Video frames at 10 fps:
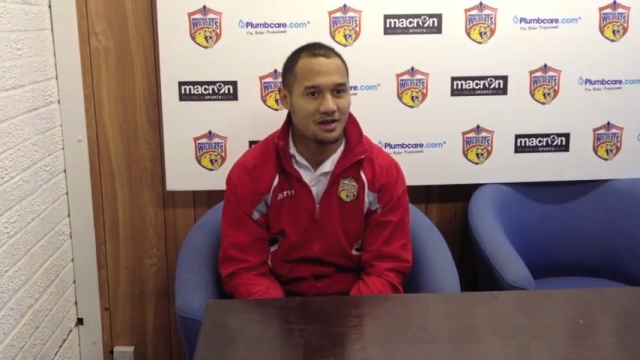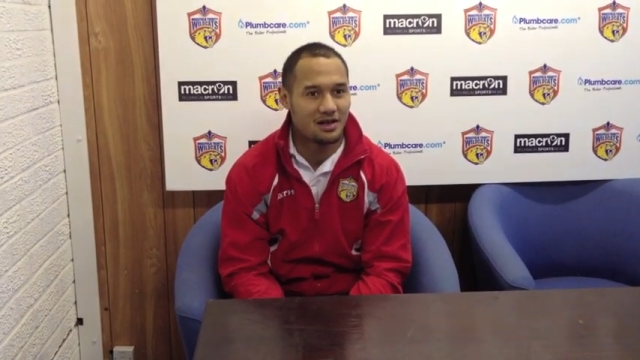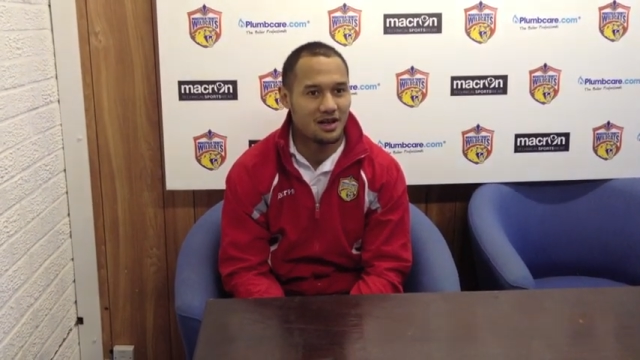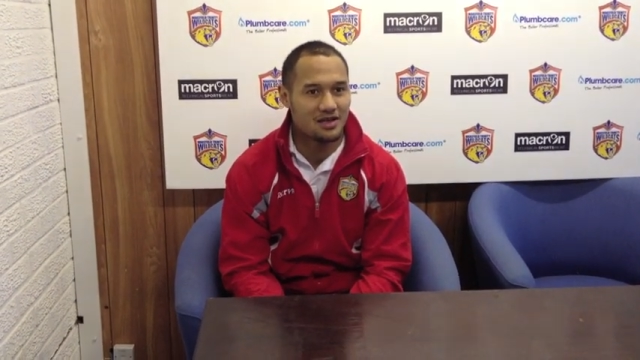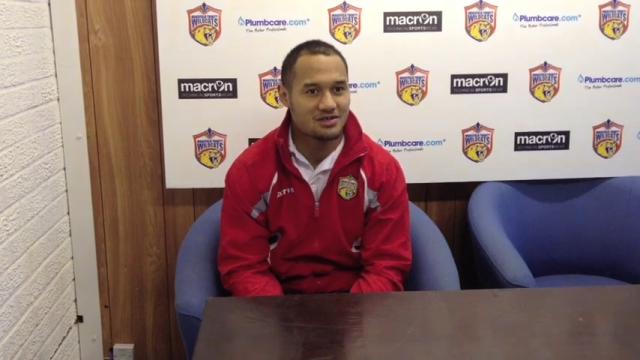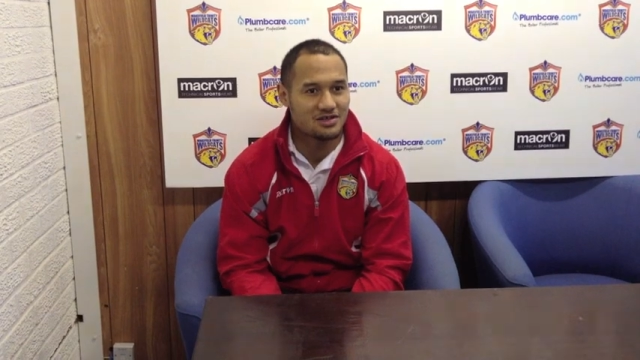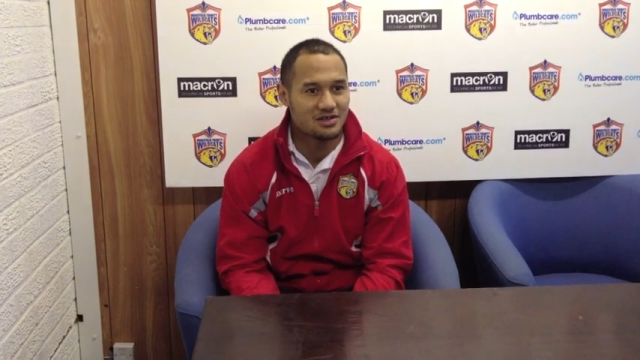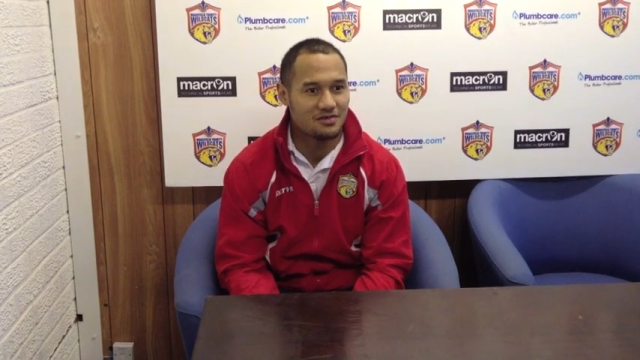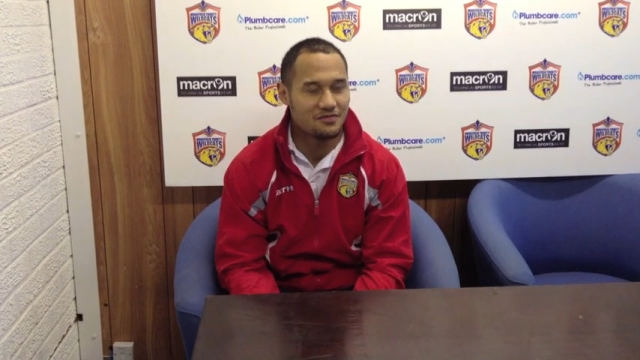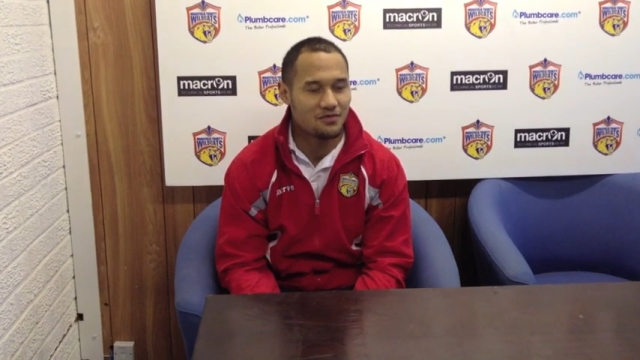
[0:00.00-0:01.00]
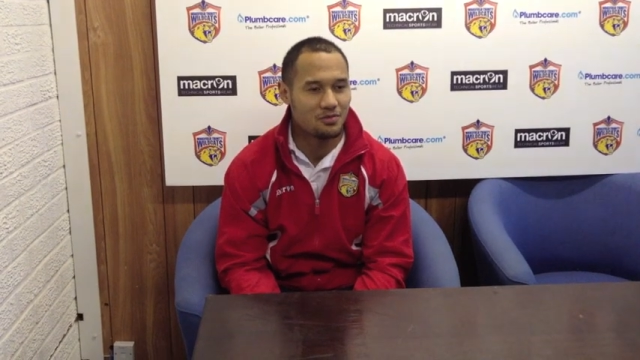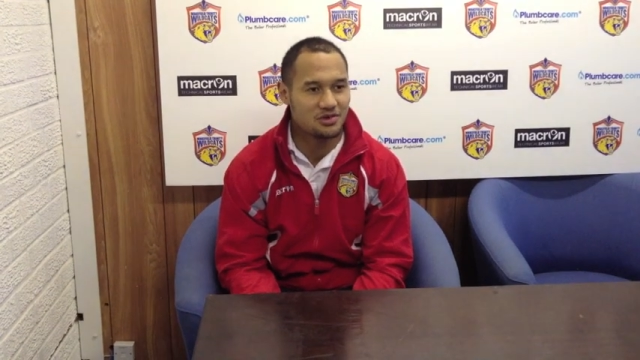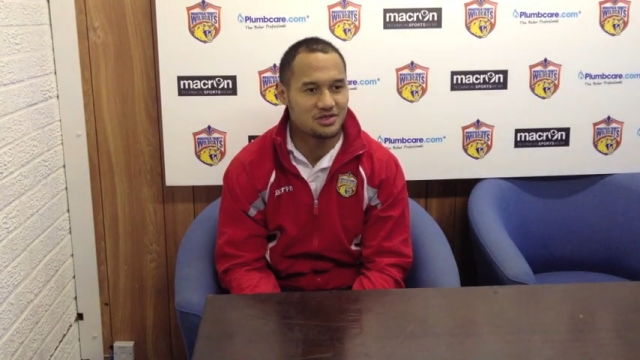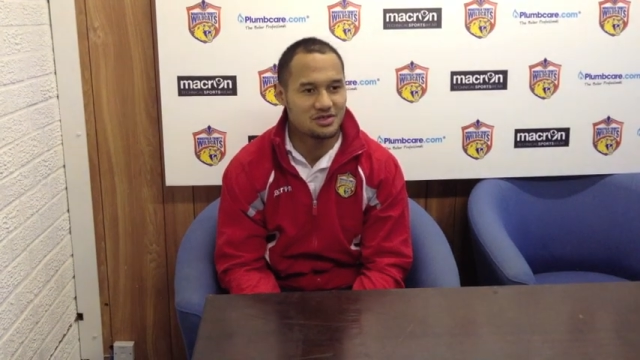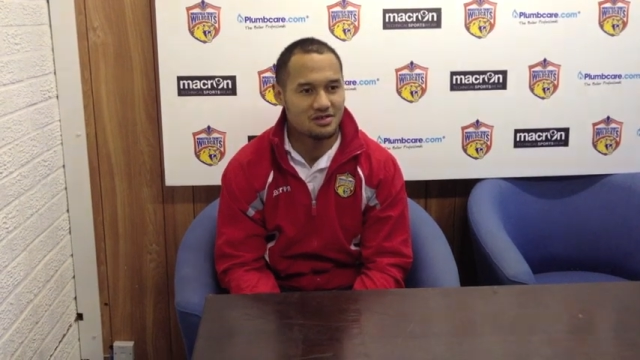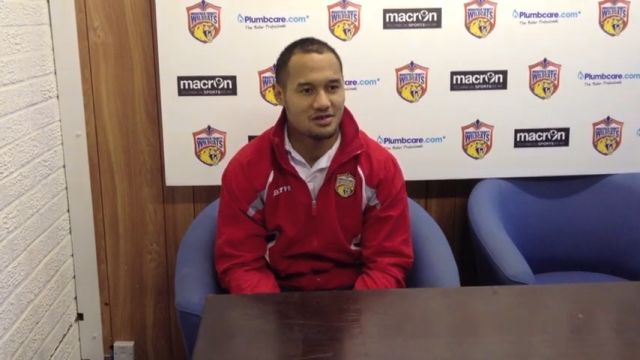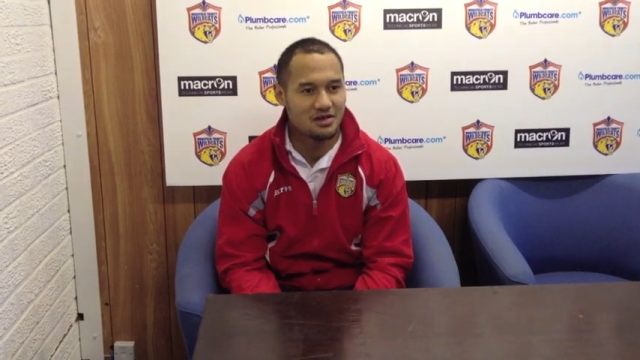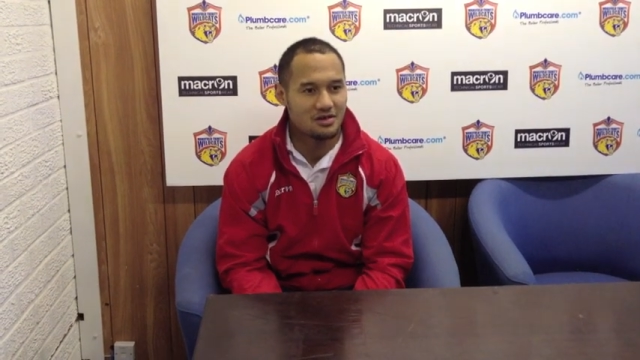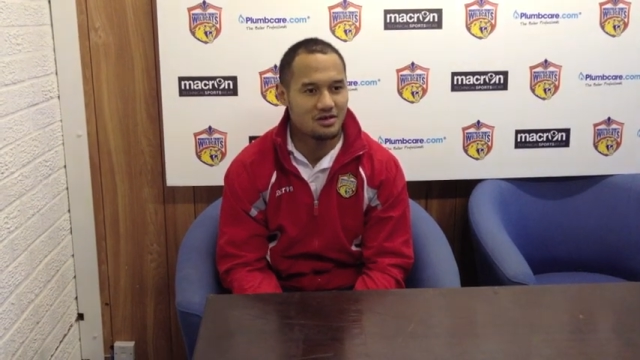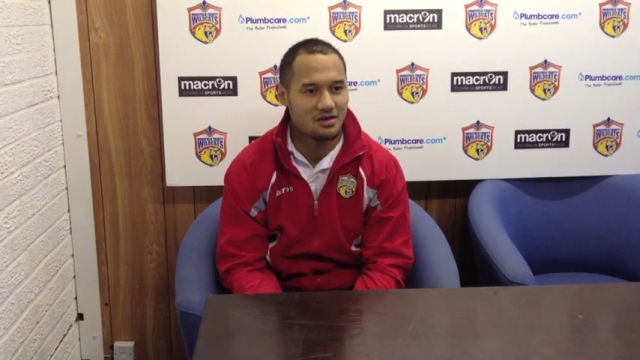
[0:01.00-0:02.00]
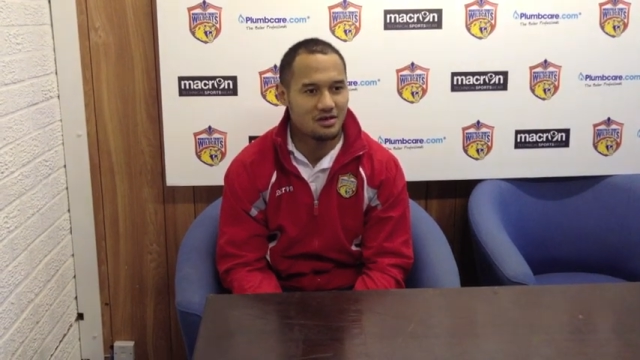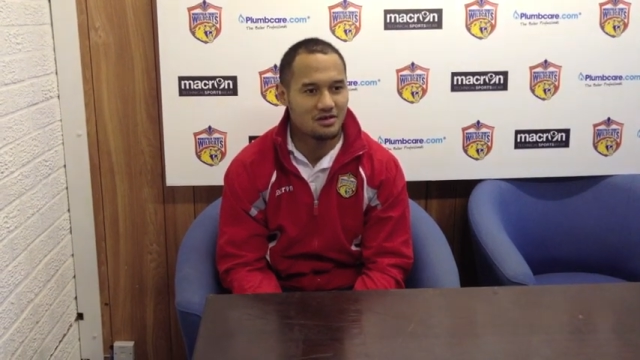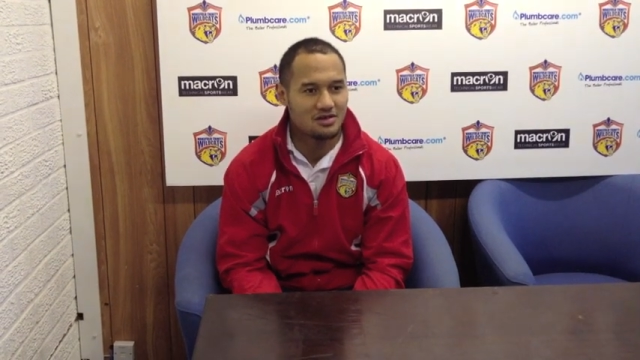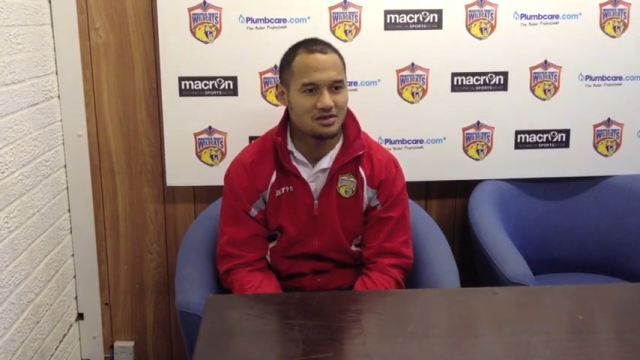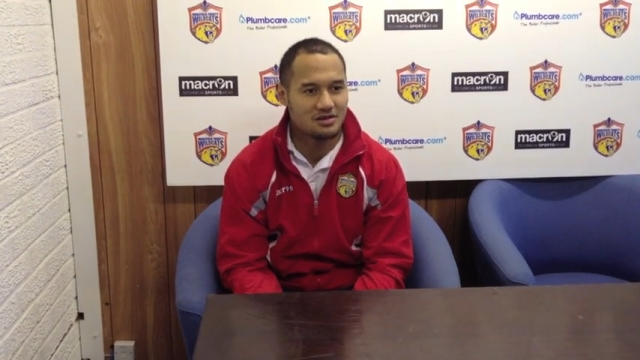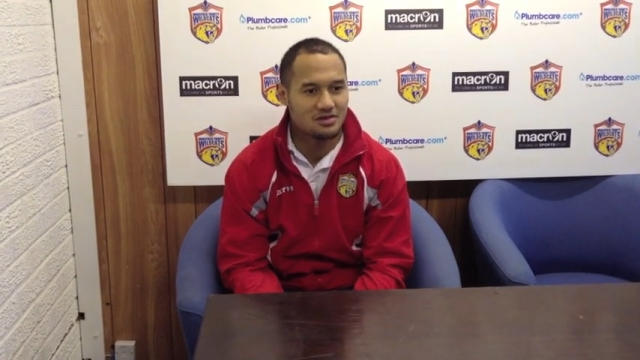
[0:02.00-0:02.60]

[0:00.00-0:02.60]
last year for pre-season. And this year,